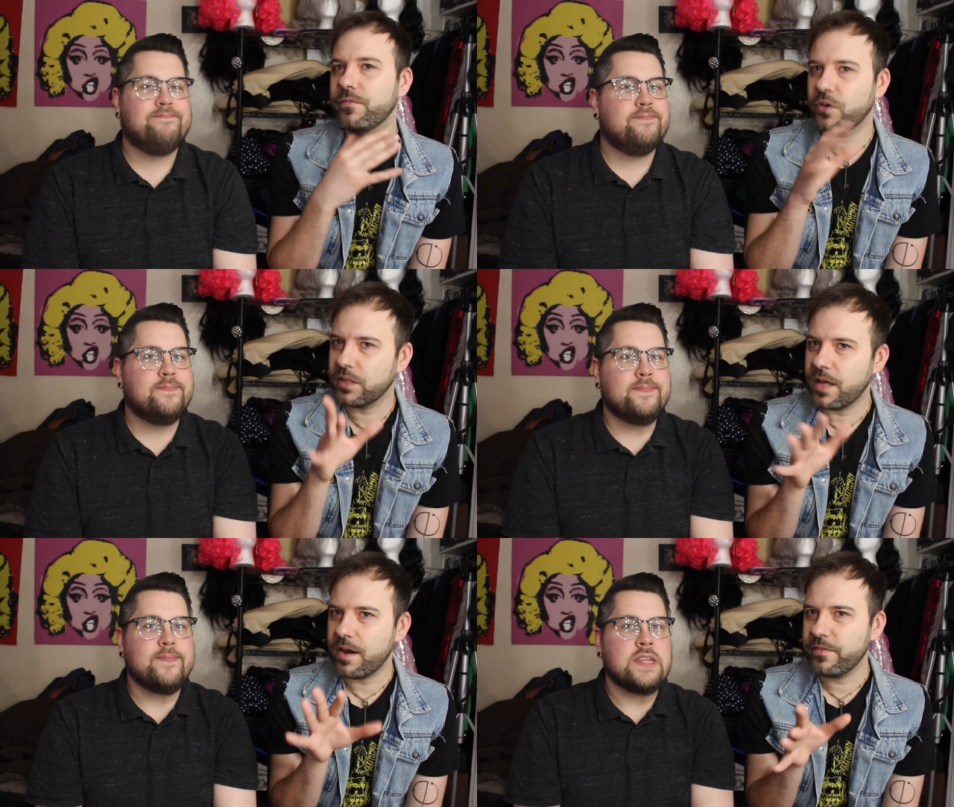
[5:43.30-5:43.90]
Speaker 1: for
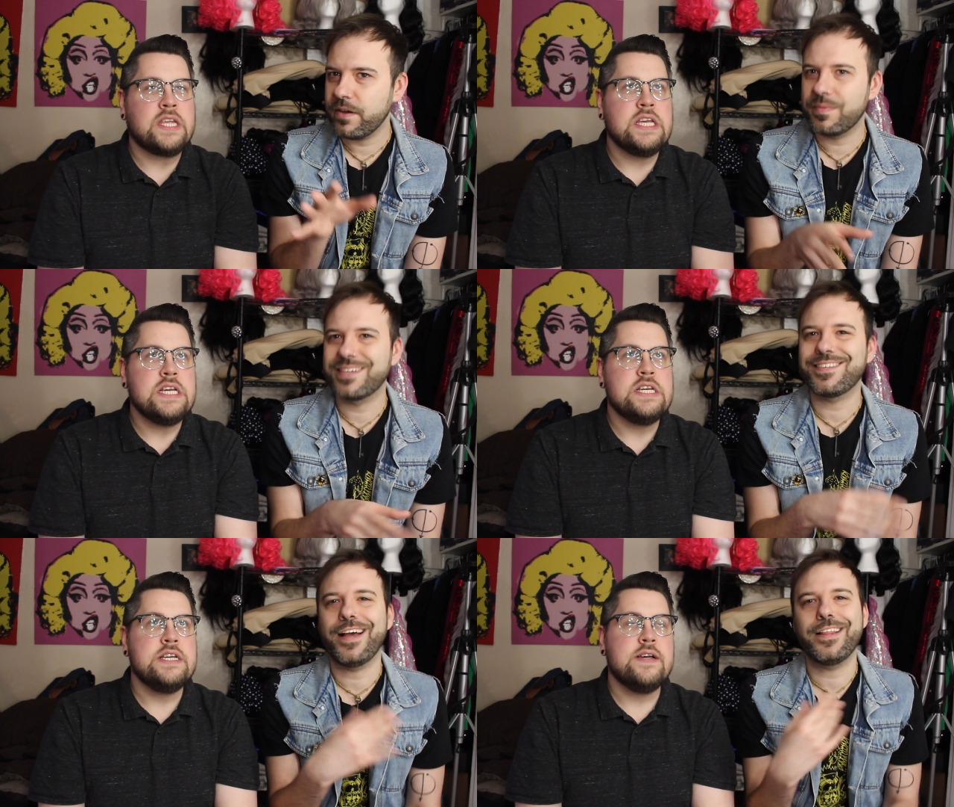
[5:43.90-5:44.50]
a lot of it
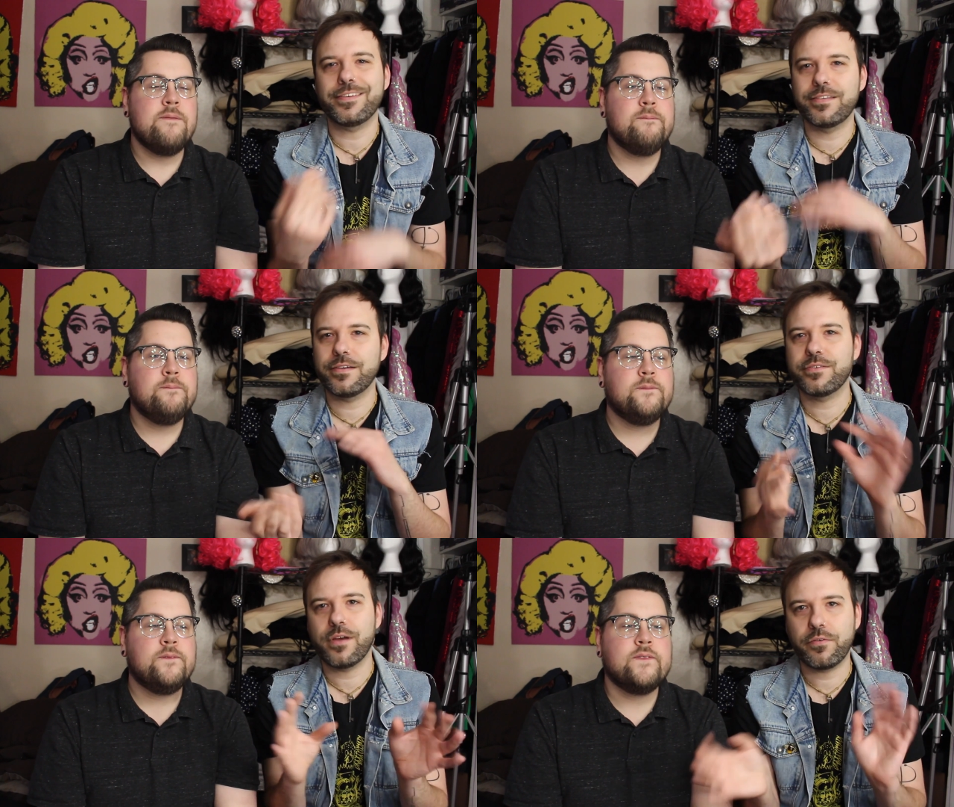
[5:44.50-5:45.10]
because I like
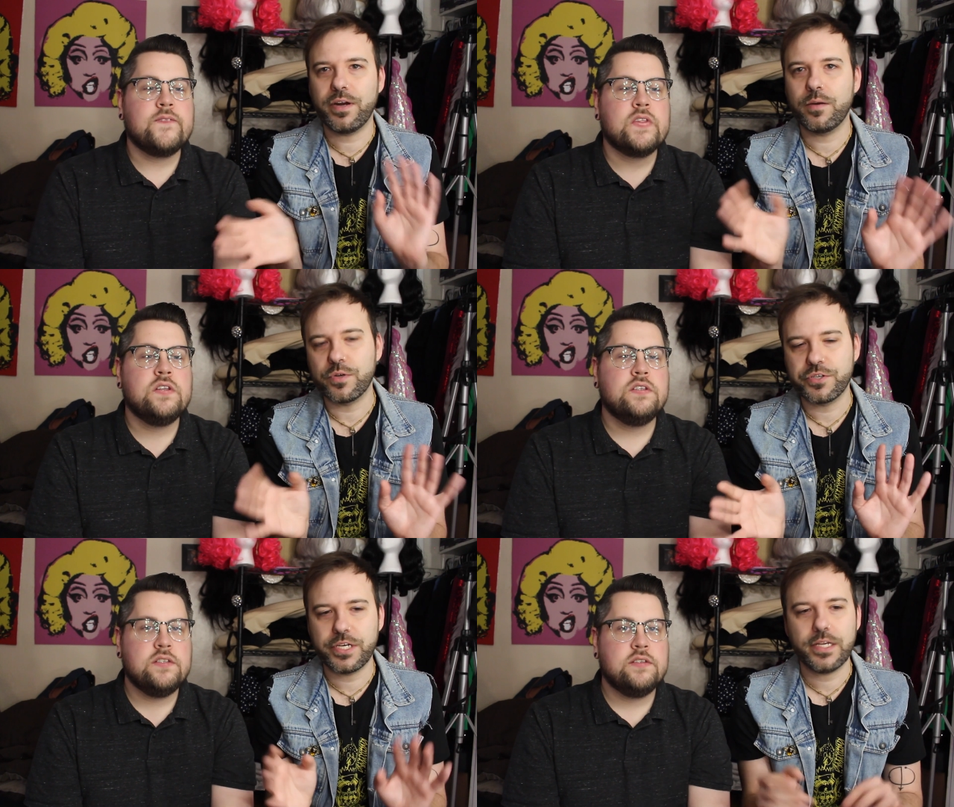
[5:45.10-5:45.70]
singer-songwriter
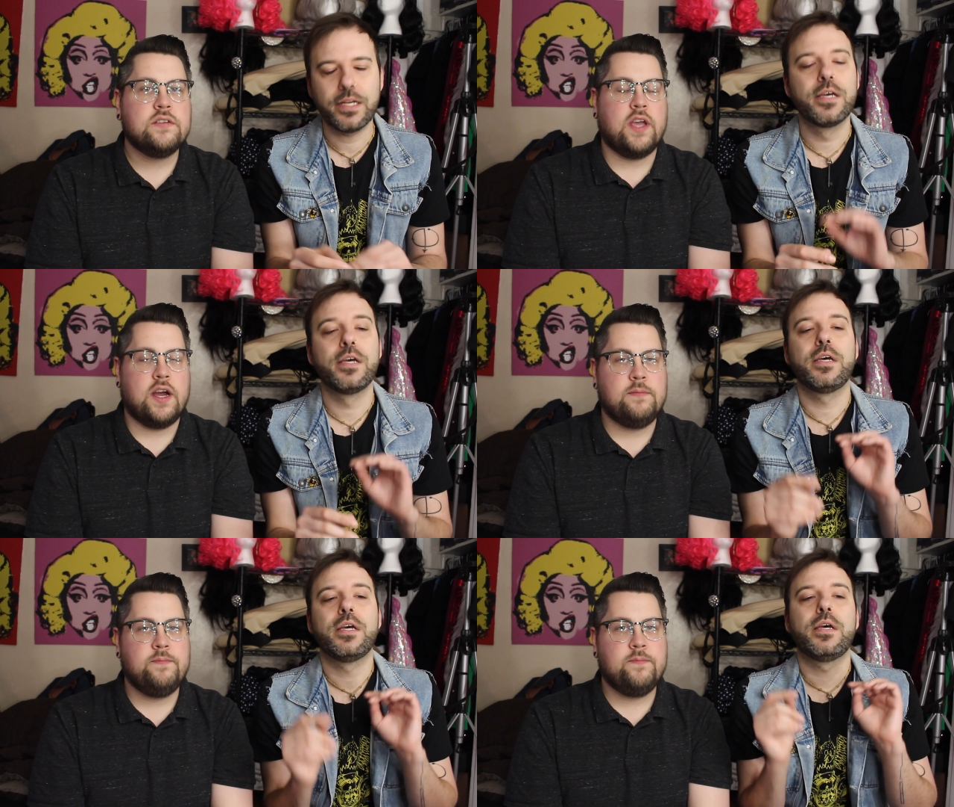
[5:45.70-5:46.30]
bullshit.
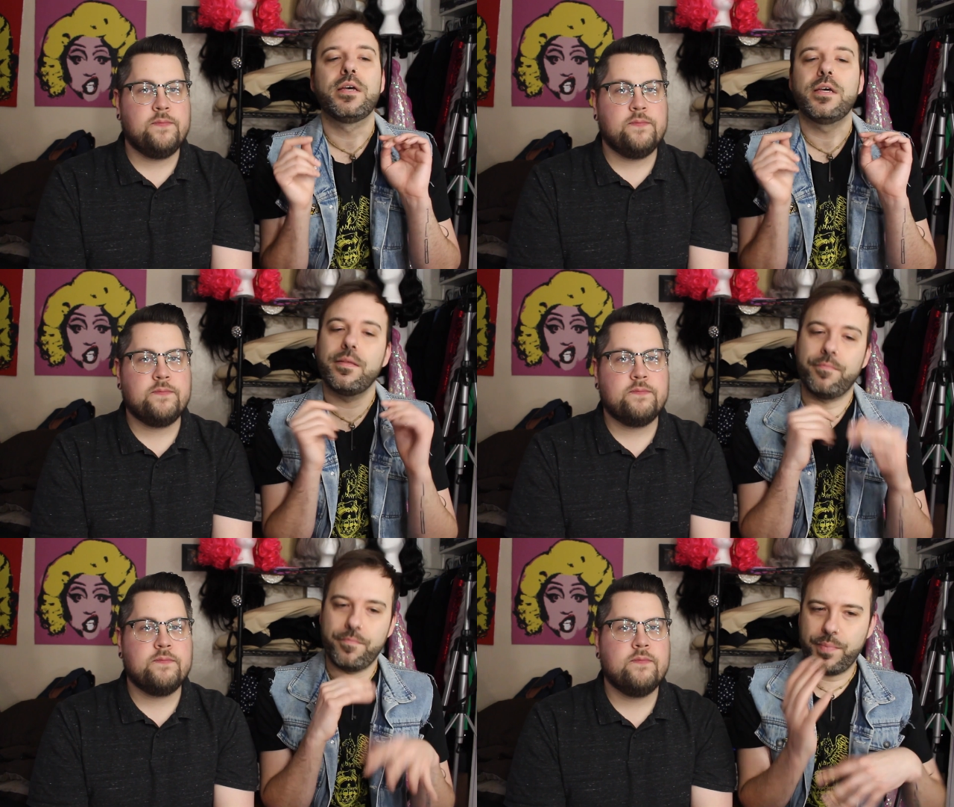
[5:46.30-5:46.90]

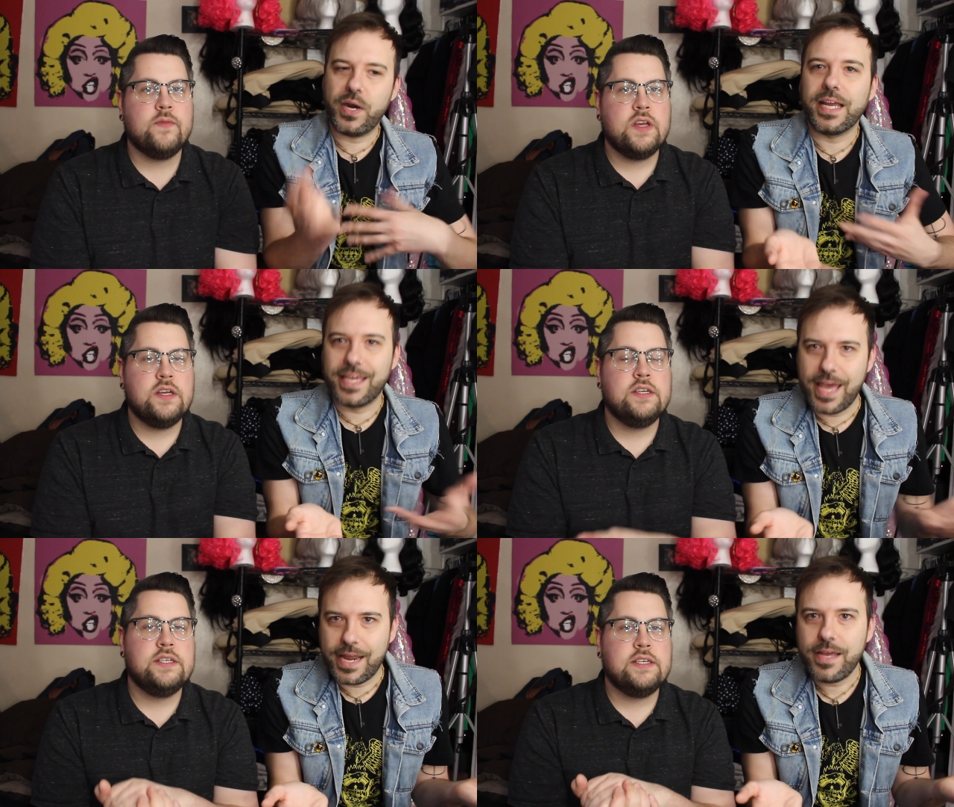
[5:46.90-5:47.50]
Yeah. But I
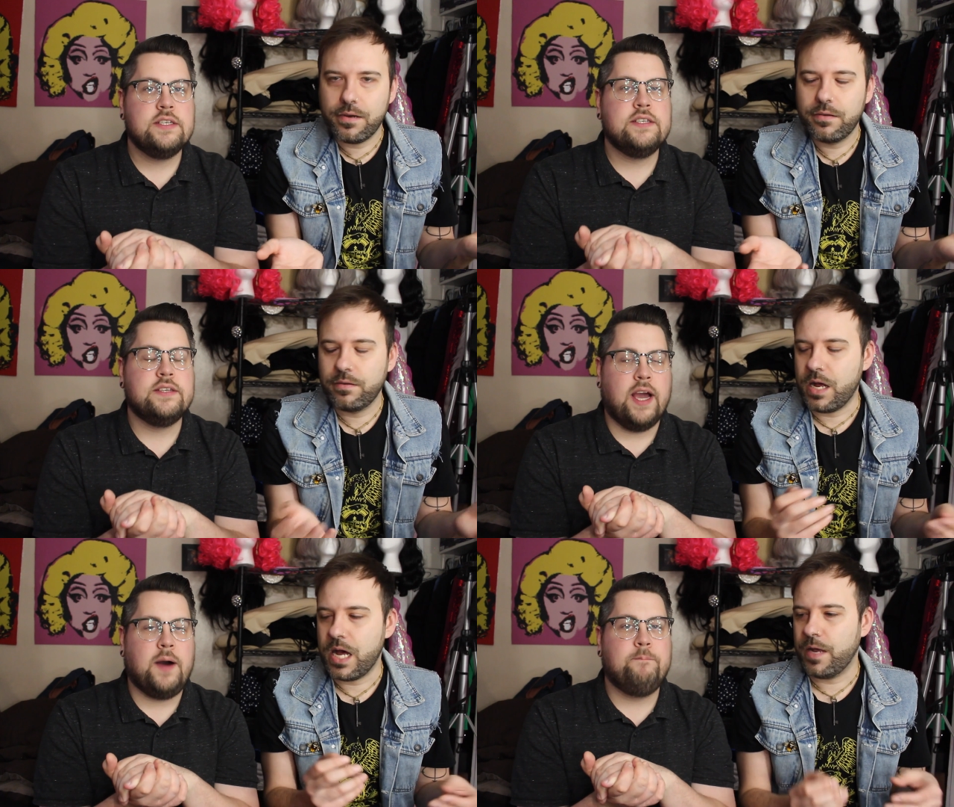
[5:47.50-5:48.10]
get it.
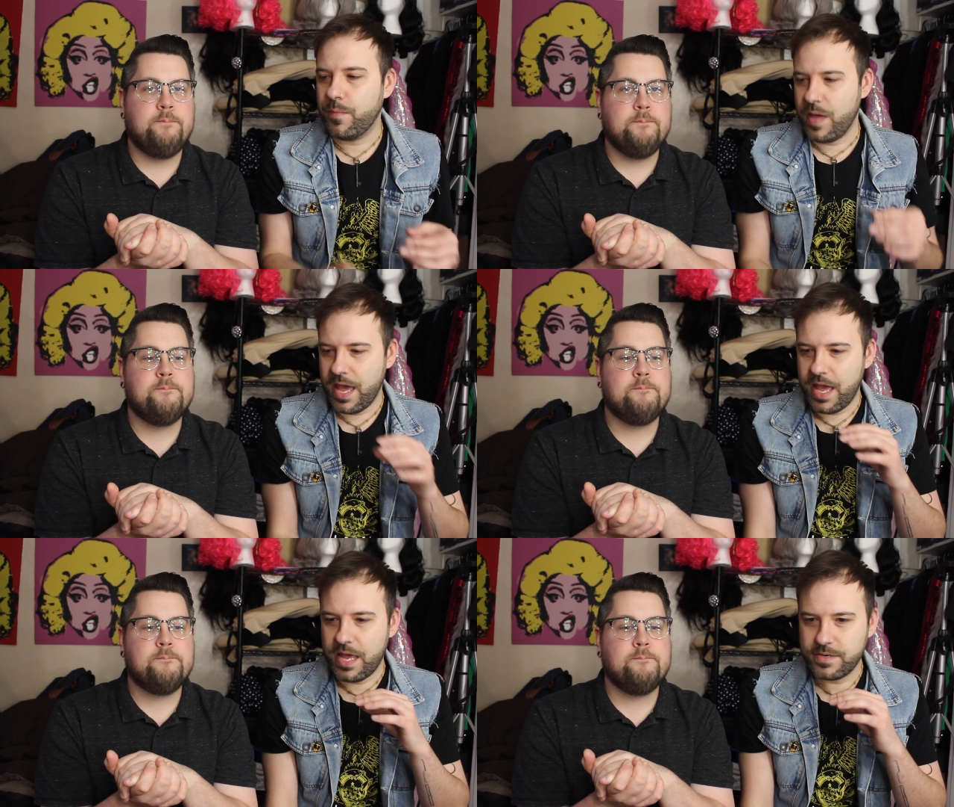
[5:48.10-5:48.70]
Yeah. Um,
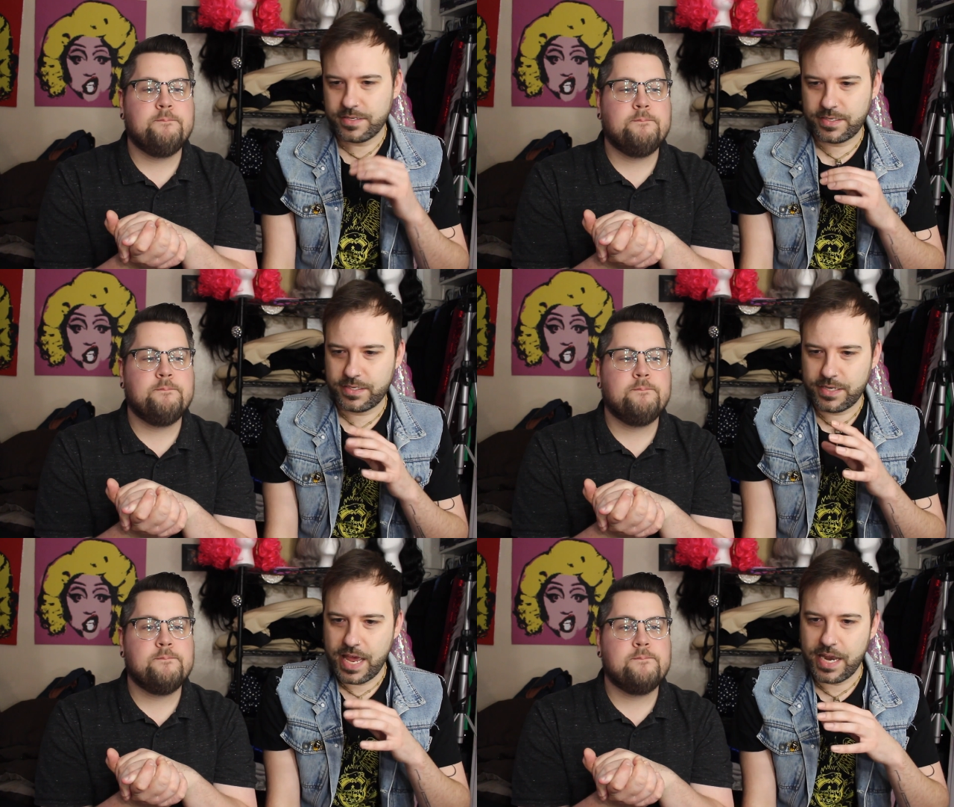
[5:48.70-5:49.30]
and
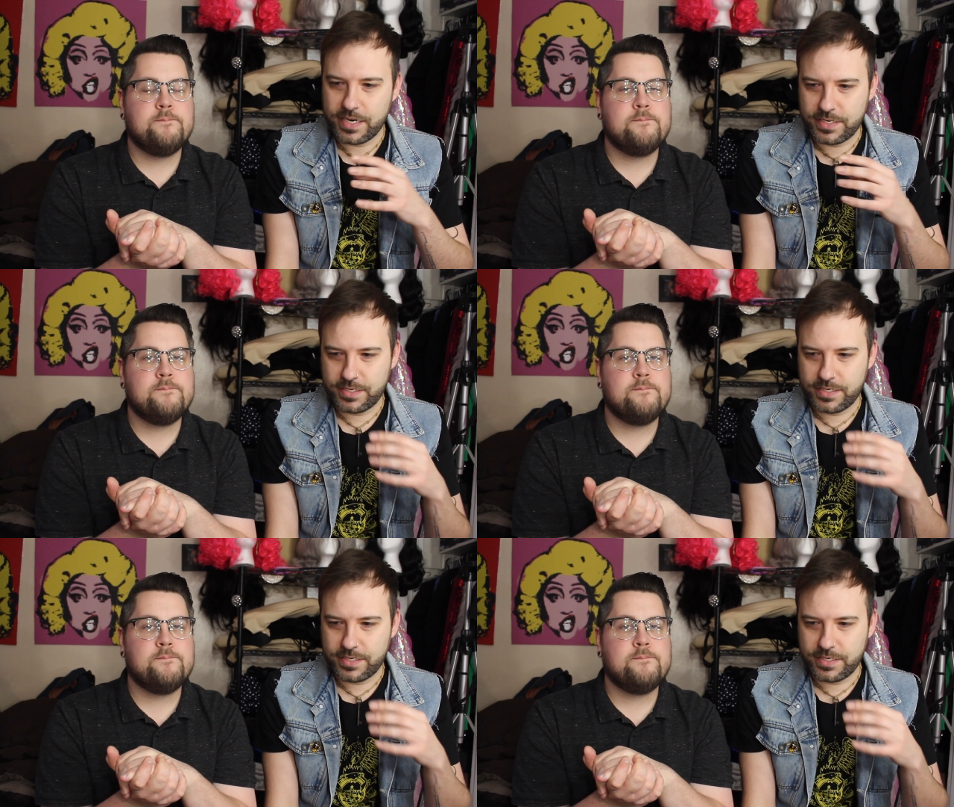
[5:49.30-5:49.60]
and